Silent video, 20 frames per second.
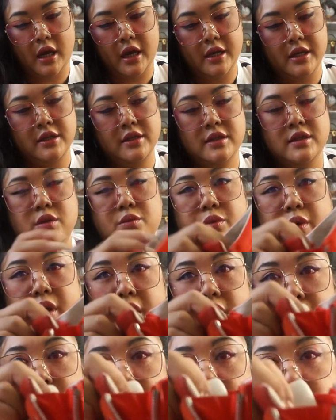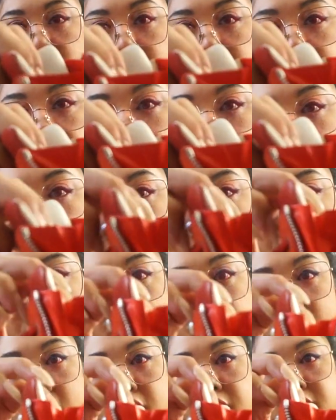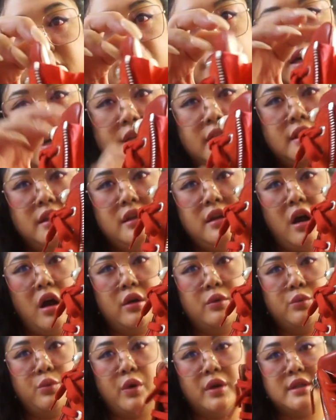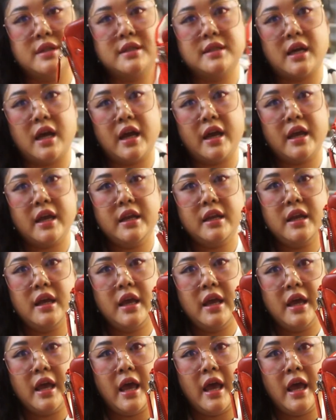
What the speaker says: I used to wear it with like the zipper undone on one side,